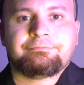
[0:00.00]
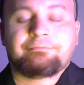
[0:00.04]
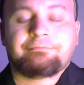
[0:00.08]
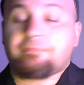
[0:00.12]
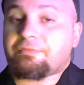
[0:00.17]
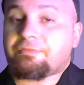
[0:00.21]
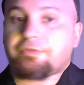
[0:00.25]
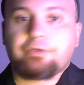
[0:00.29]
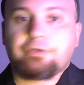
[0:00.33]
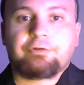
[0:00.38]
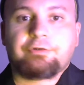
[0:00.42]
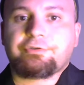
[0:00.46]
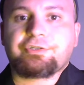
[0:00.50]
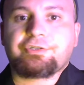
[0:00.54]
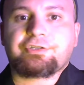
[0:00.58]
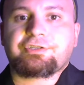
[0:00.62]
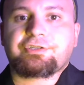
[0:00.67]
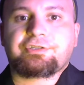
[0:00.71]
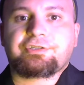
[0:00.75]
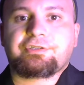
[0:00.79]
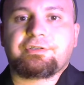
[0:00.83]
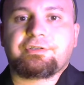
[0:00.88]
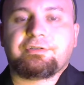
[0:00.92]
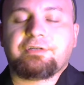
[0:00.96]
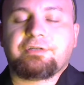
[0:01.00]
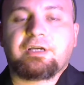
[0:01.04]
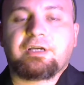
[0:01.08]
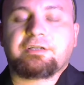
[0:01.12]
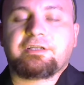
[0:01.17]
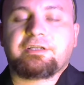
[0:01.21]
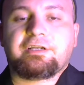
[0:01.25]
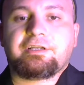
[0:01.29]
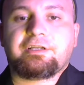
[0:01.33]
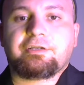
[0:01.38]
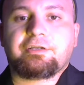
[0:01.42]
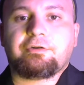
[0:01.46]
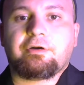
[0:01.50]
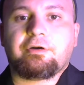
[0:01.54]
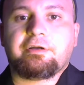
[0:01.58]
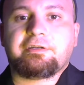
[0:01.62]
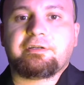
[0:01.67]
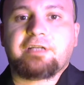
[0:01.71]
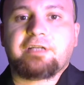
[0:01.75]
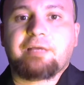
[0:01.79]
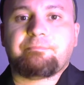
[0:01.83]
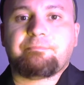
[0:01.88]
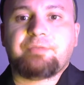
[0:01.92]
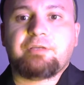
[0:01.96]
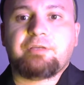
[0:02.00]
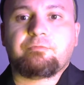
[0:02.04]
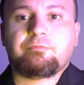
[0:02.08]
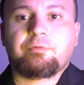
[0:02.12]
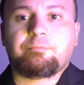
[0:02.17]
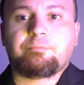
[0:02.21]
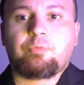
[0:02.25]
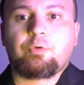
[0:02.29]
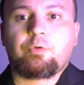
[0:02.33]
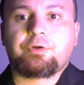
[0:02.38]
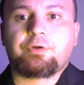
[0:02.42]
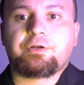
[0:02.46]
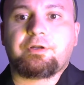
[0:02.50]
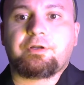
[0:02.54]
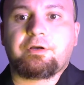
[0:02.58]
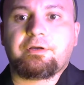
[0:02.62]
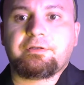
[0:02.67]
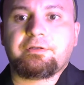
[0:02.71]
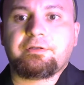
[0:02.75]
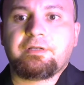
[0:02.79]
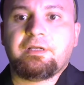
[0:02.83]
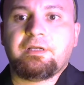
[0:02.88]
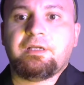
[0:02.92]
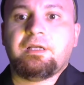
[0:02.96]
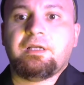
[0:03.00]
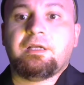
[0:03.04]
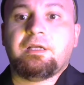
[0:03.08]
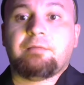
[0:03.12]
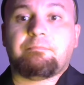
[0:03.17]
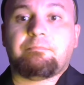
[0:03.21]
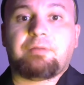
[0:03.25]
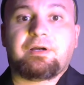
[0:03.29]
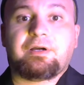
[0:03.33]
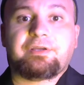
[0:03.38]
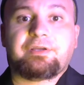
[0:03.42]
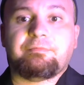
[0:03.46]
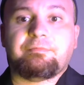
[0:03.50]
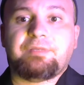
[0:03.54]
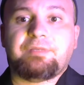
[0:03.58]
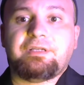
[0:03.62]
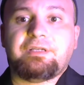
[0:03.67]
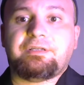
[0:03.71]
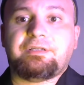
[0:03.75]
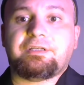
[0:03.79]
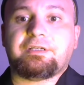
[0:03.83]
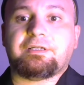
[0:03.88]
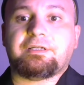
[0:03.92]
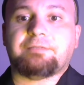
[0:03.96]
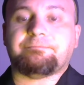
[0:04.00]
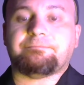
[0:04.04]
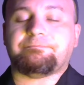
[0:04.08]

They're just not getting caught and not being reported on by the media.